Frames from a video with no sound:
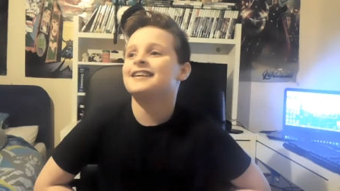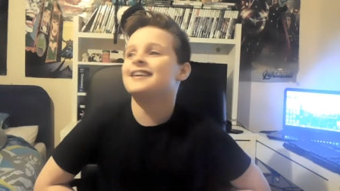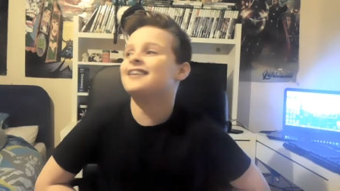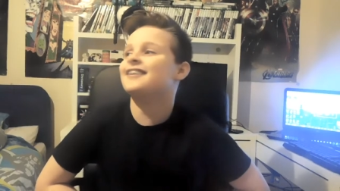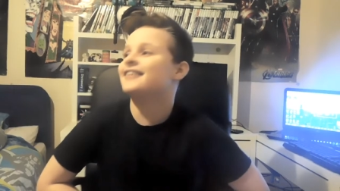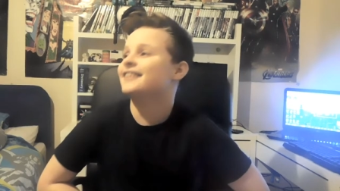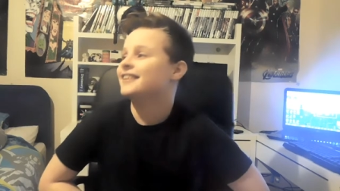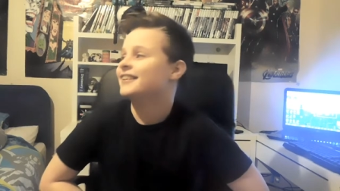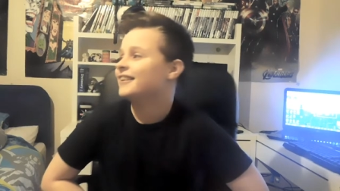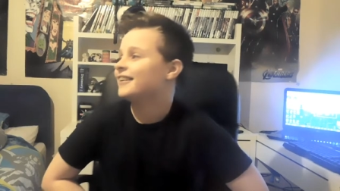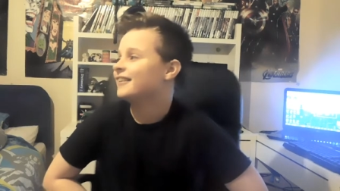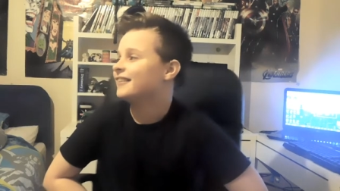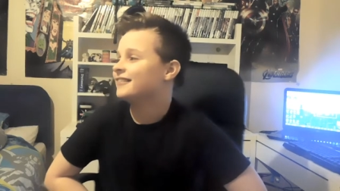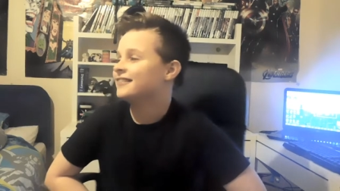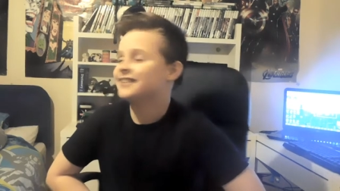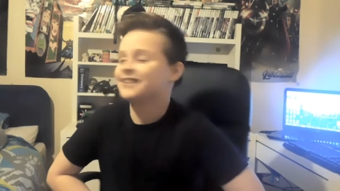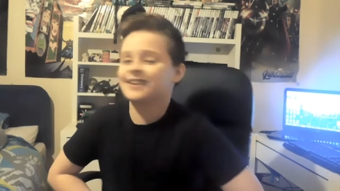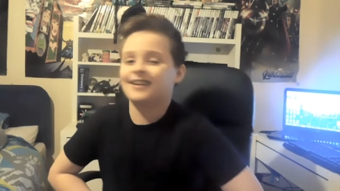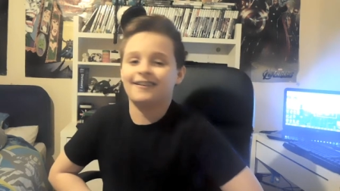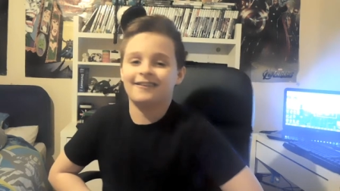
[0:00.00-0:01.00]
Oh no,
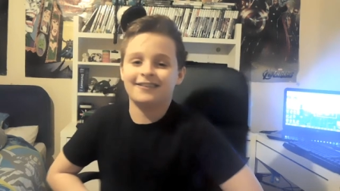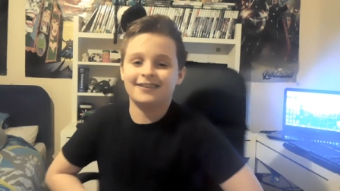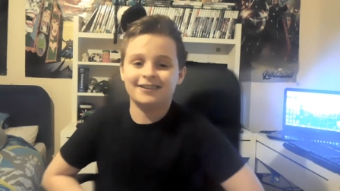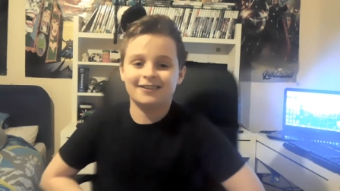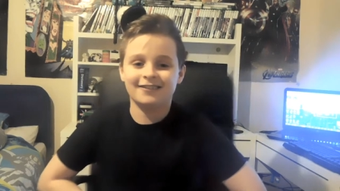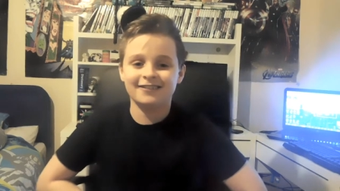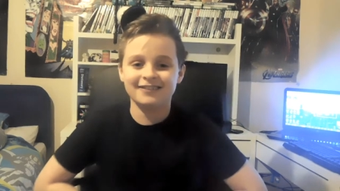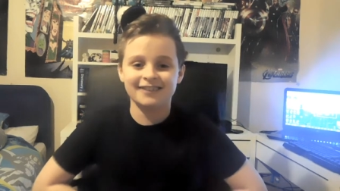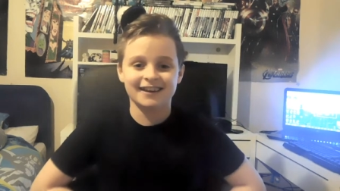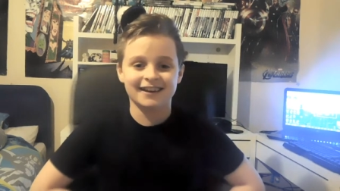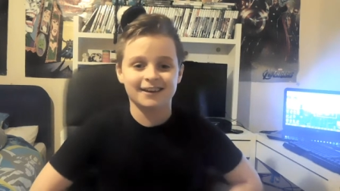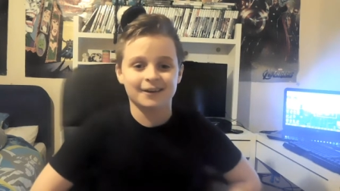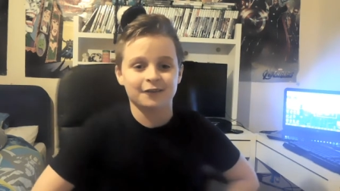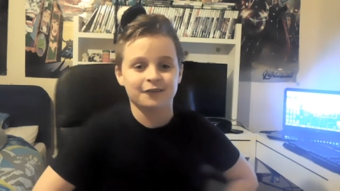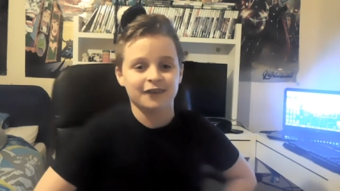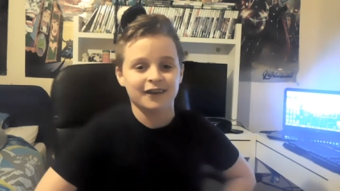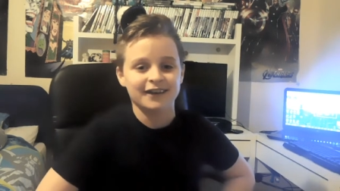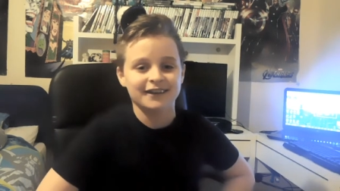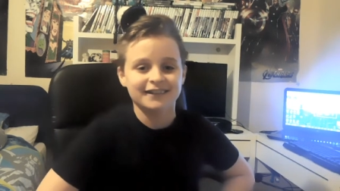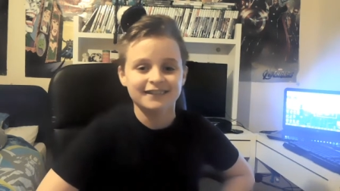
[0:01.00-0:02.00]
sorry, don't take
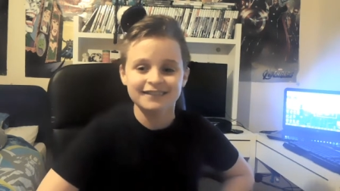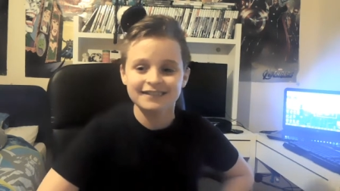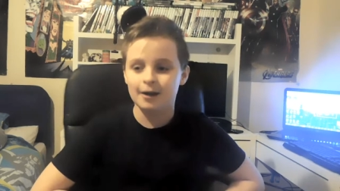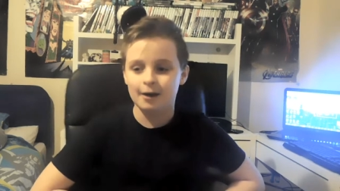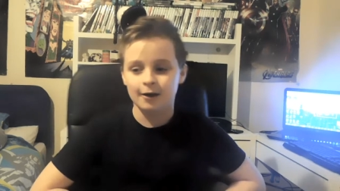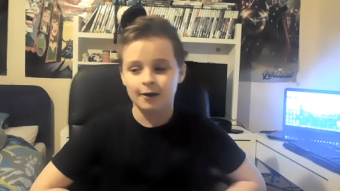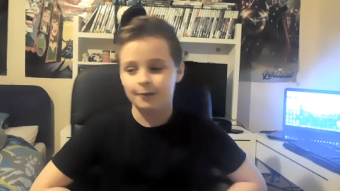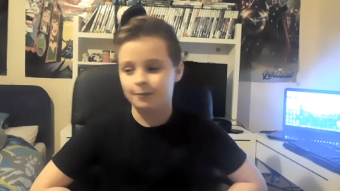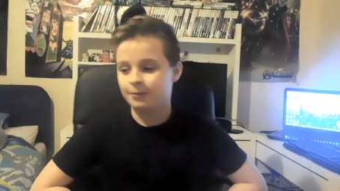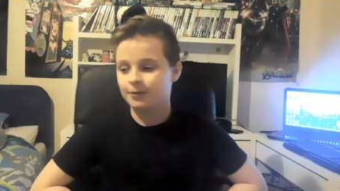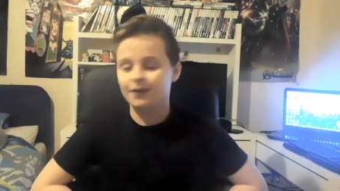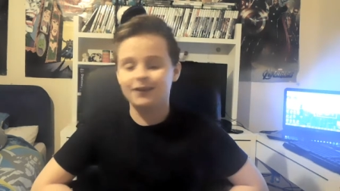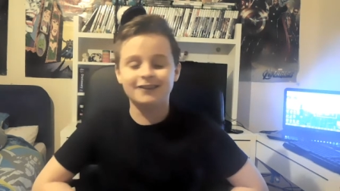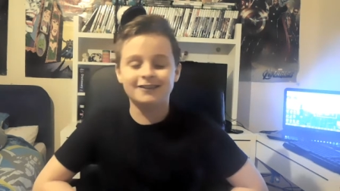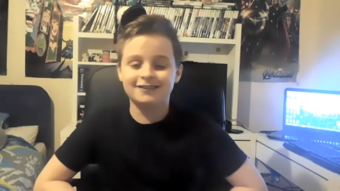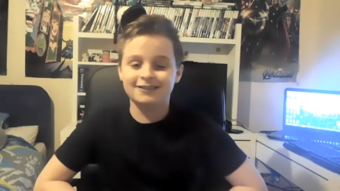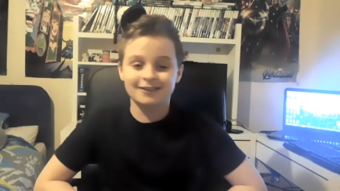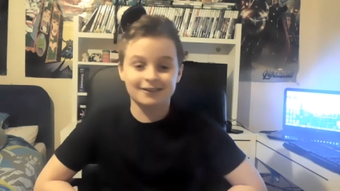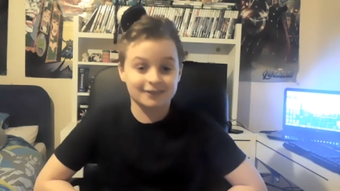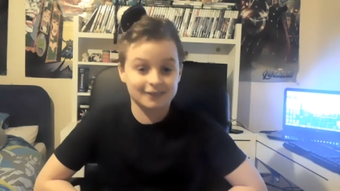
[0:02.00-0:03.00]
offence. Uh, but
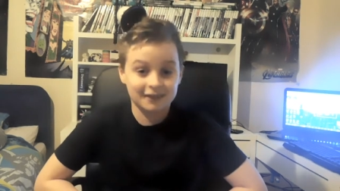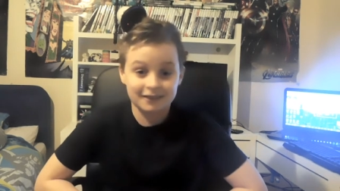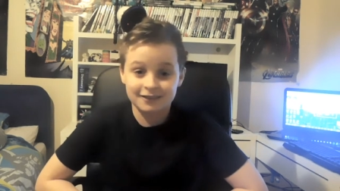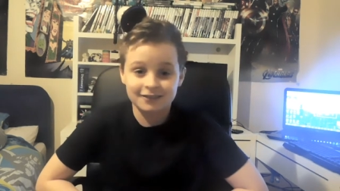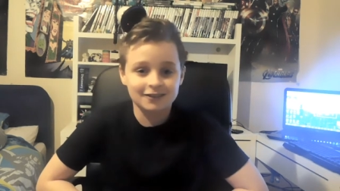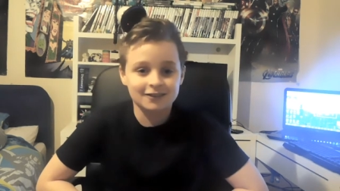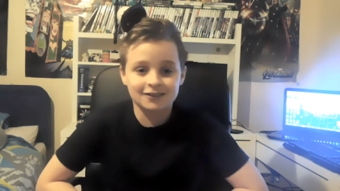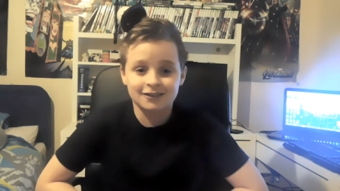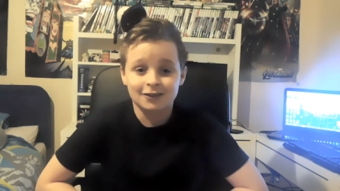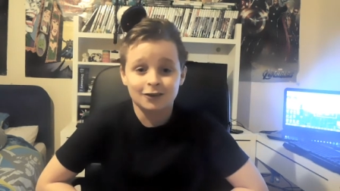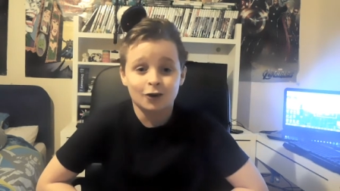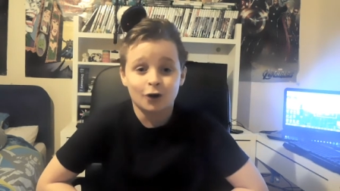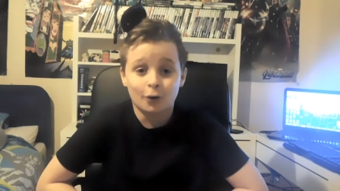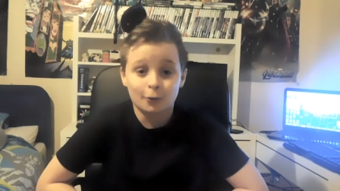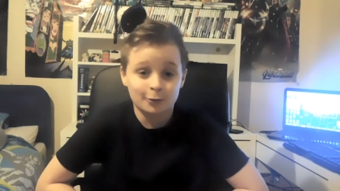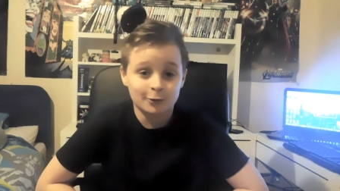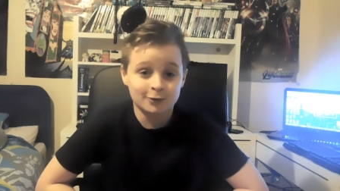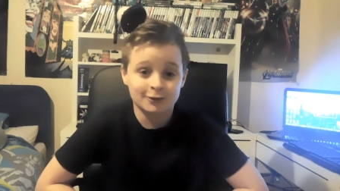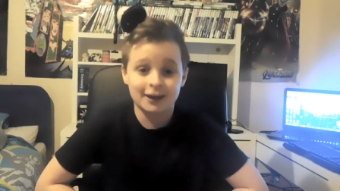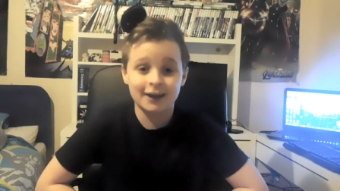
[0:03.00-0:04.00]
it's just it's just a
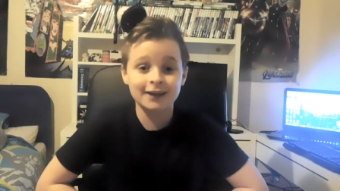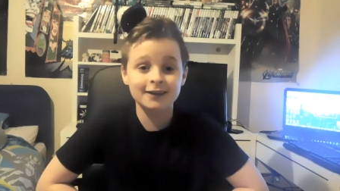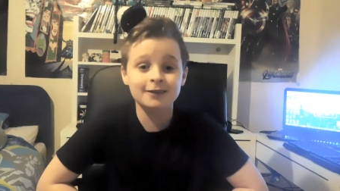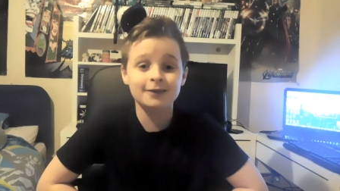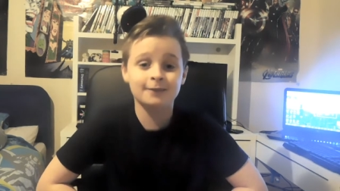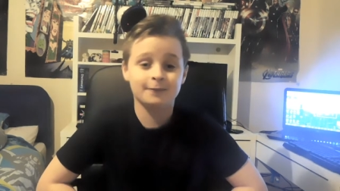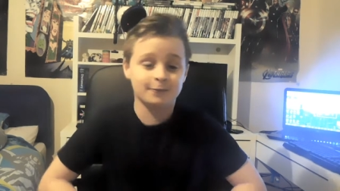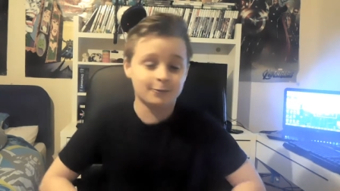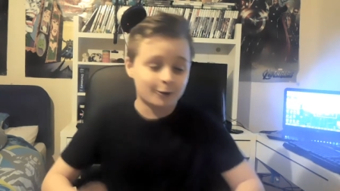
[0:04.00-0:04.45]
normal day.